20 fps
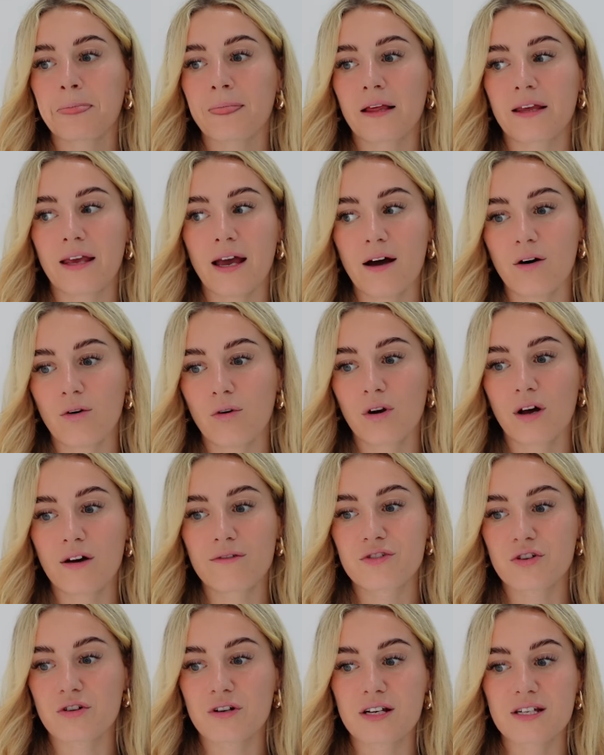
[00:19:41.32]
yeah, all
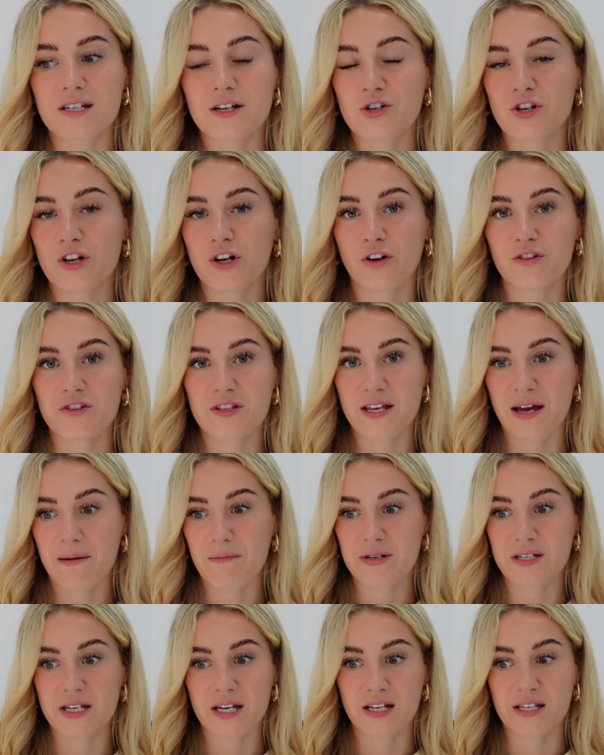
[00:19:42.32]
I've done is literally gone to the
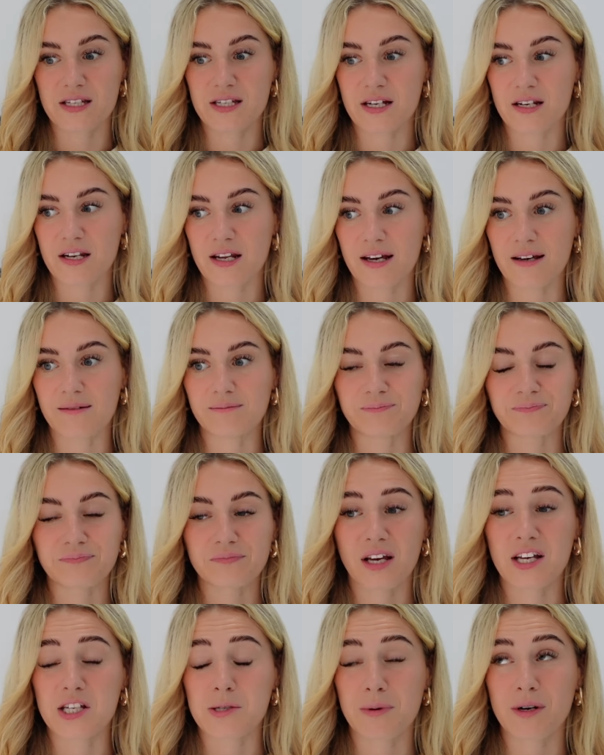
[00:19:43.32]
embassy in Sydney.
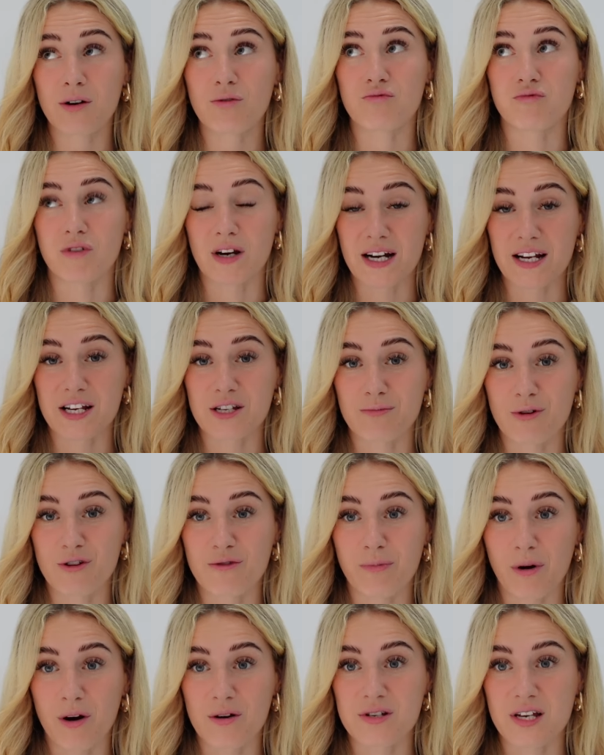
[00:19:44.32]
It's been a really
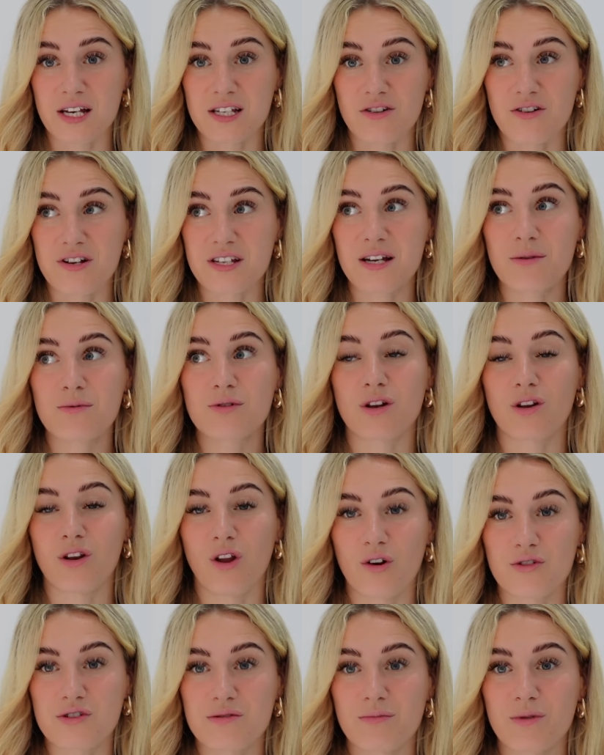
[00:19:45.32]
smooth process. Honestly, it was a
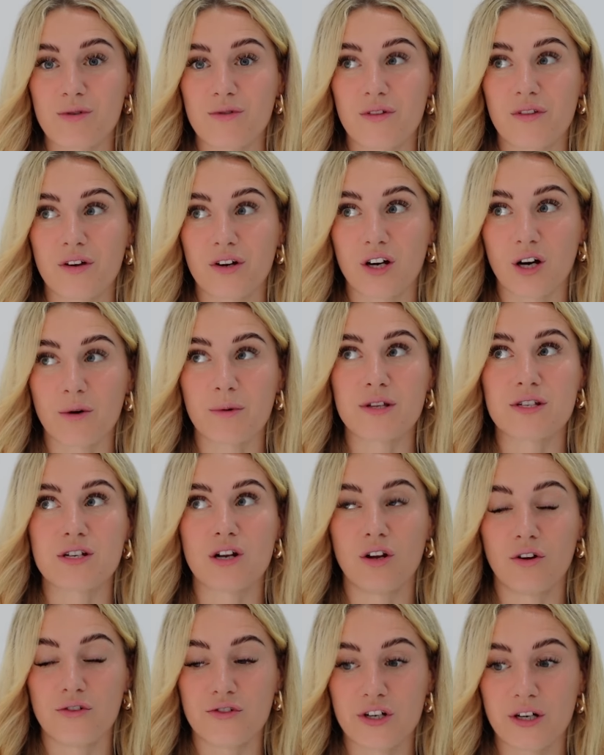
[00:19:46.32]
lot smoother than going to
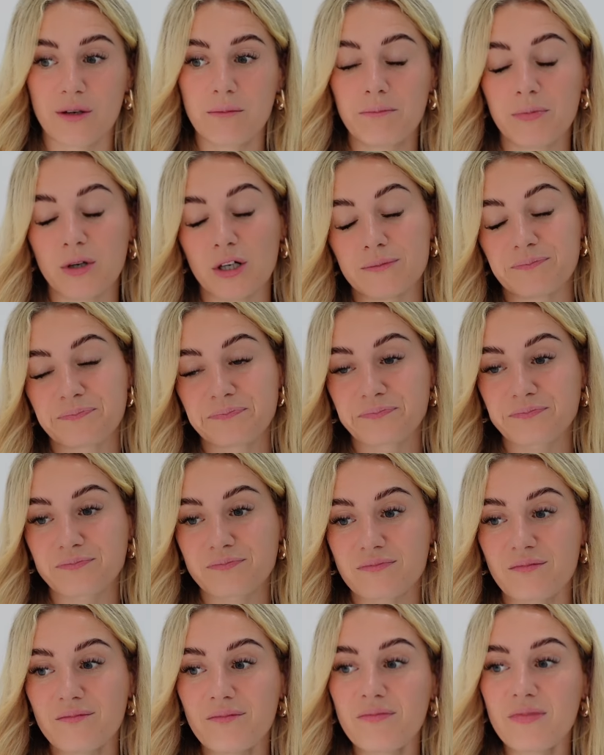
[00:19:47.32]
London, but
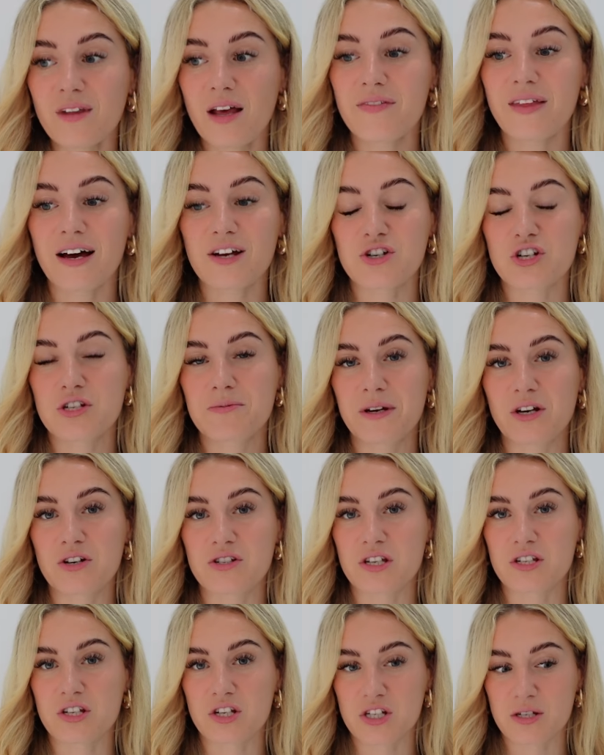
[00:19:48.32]
that's just because
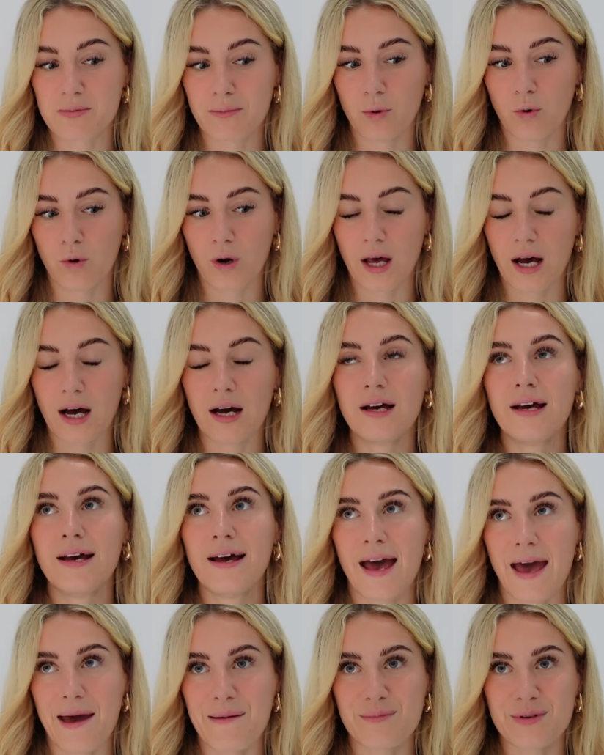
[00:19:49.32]
it's a smaller
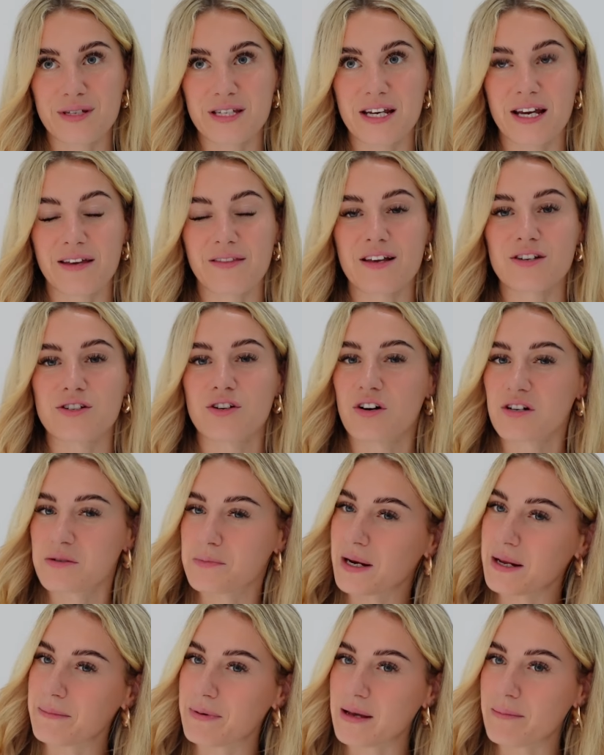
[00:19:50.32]
embassy and there's not as
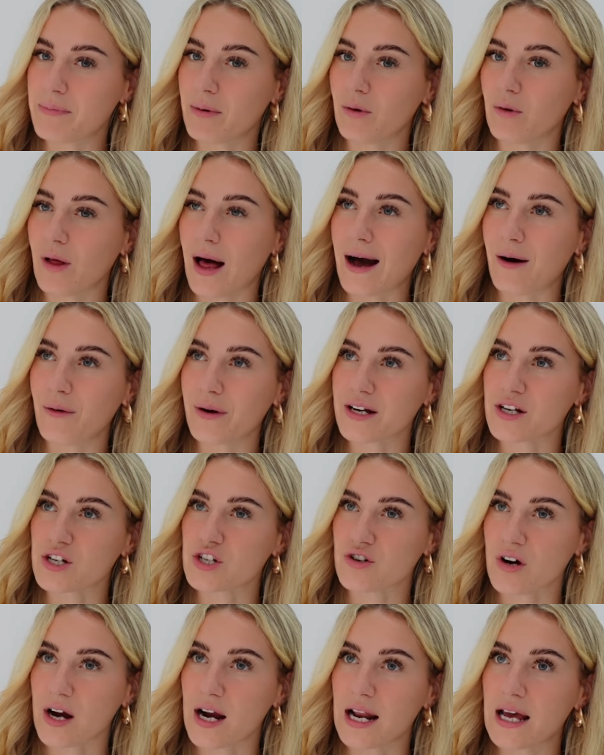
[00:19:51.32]
many people out in
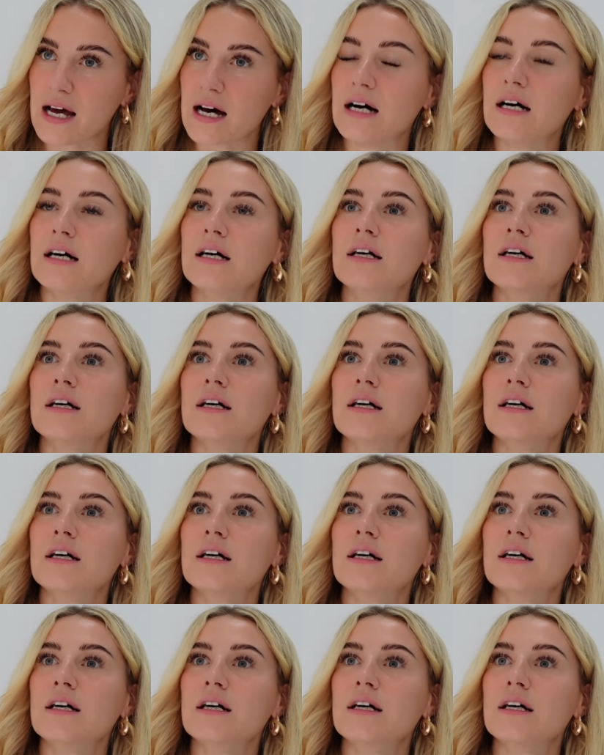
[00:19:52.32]
Australia